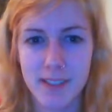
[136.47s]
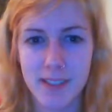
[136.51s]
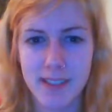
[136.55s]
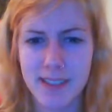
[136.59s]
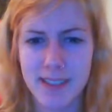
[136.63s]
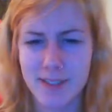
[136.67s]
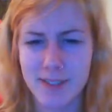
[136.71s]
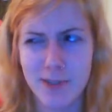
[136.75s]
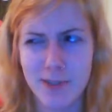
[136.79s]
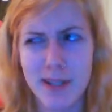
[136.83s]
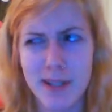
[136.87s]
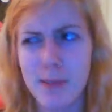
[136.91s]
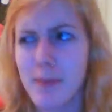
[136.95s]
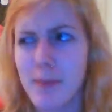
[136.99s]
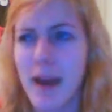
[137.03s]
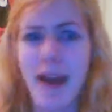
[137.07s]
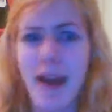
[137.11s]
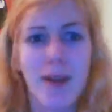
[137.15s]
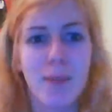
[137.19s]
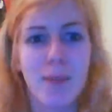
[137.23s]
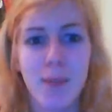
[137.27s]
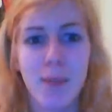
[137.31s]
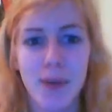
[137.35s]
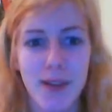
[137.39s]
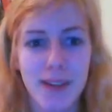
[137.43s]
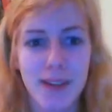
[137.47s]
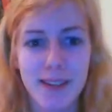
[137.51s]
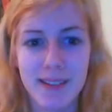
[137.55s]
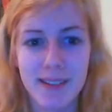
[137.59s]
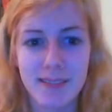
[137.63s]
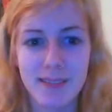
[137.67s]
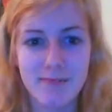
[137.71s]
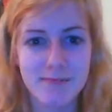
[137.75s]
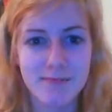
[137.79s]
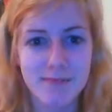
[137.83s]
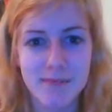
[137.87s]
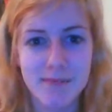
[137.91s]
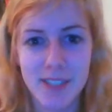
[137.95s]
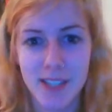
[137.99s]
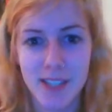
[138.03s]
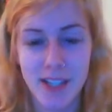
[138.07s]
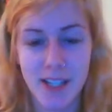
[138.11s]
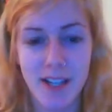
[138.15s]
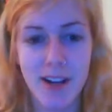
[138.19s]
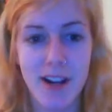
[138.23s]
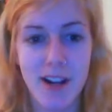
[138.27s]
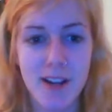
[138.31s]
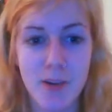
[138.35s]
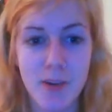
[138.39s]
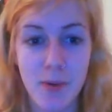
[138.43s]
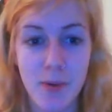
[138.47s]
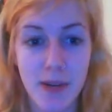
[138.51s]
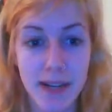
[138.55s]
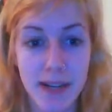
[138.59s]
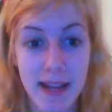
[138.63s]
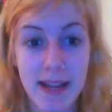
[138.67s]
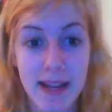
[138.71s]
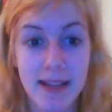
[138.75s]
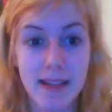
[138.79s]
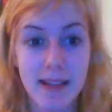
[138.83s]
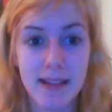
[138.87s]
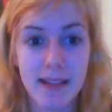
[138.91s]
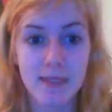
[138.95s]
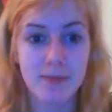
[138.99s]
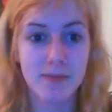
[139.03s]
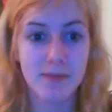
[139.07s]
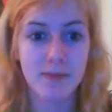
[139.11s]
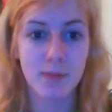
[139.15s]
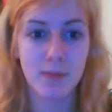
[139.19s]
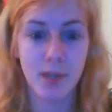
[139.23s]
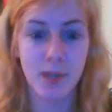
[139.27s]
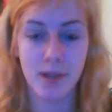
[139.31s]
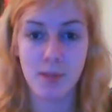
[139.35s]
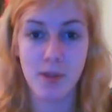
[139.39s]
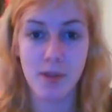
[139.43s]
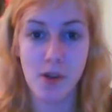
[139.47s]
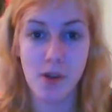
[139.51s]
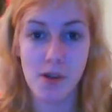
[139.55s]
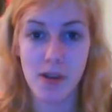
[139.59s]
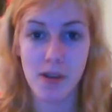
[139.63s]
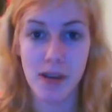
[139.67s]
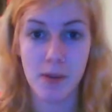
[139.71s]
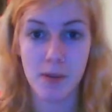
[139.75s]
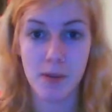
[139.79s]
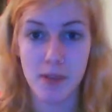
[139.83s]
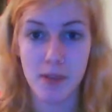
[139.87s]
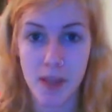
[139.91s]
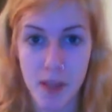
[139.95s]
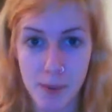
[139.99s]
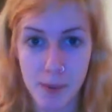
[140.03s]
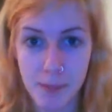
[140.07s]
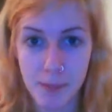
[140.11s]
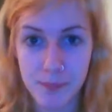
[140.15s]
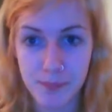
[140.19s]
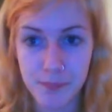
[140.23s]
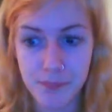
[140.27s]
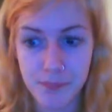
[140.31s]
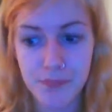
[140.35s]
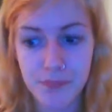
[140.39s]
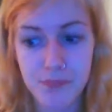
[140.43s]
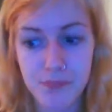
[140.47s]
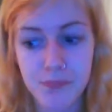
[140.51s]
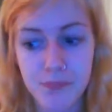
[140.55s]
That sounds really bad, but you know, I don't want to get it when I'm going out with him.